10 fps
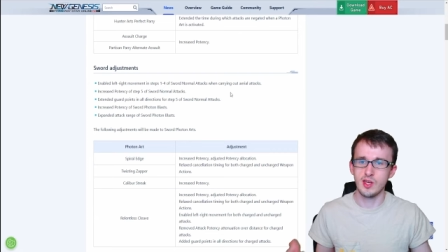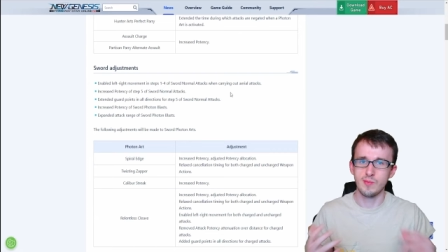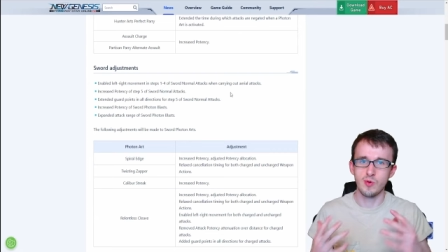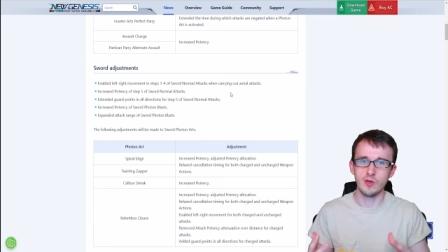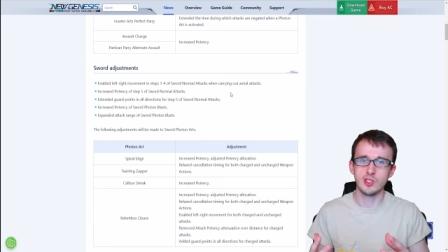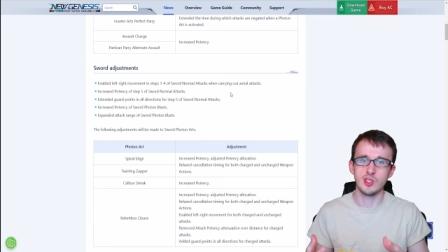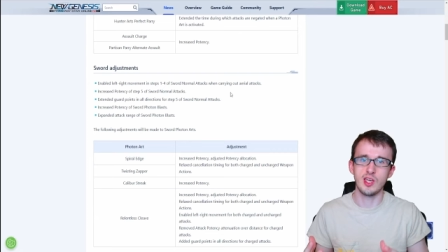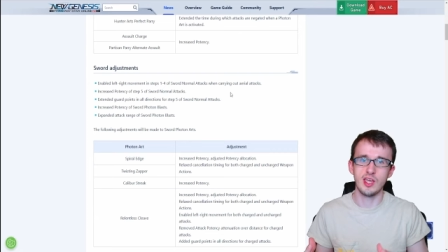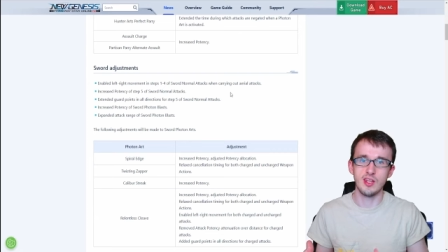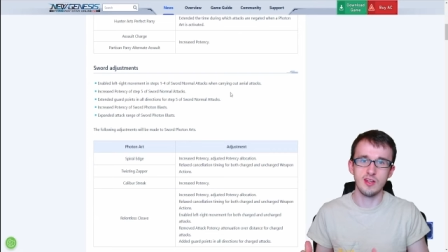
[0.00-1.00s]
points
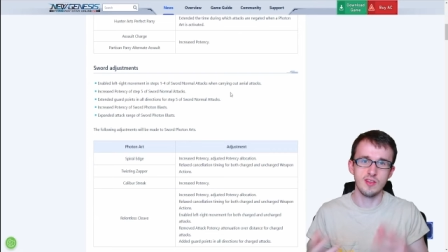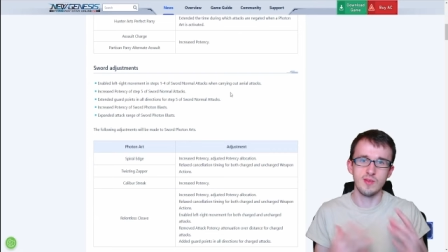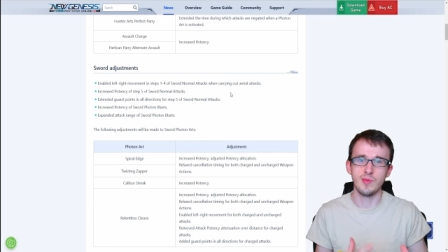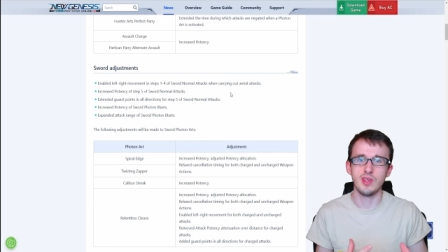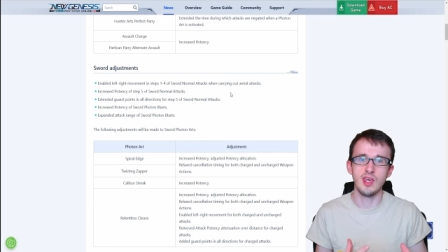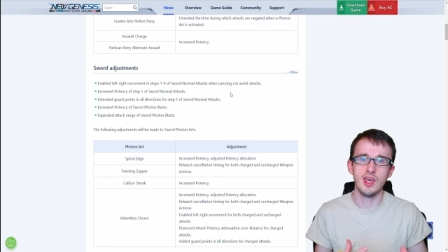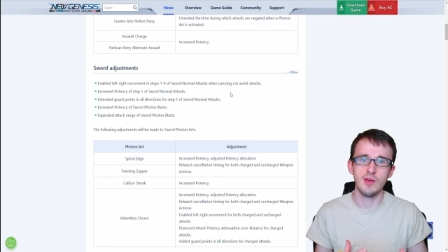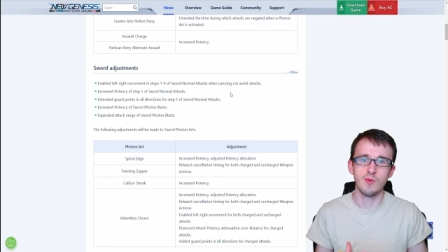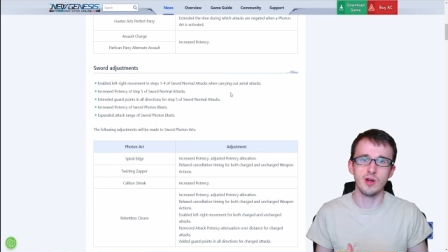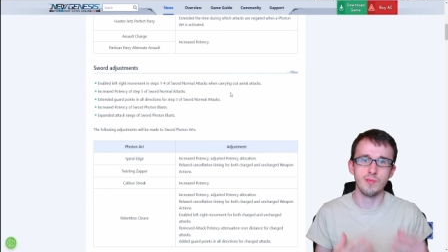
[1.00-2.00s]
in the PA
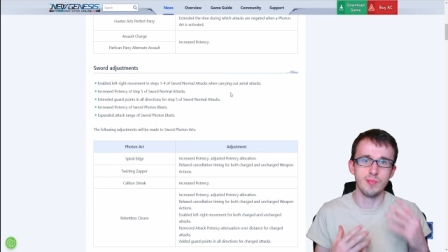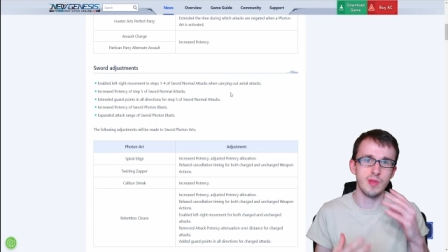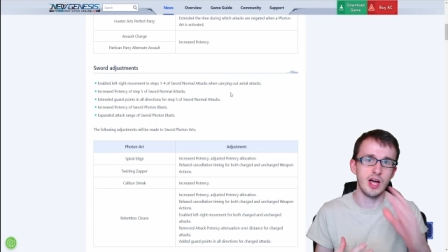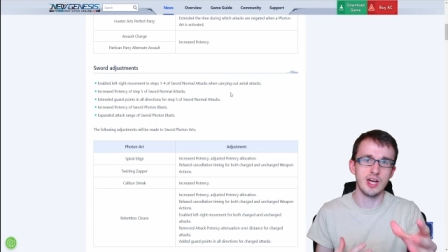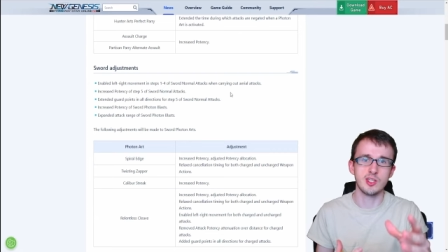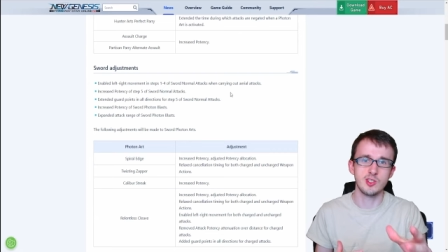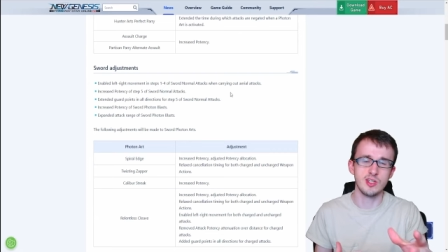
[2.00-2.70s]
where it blocks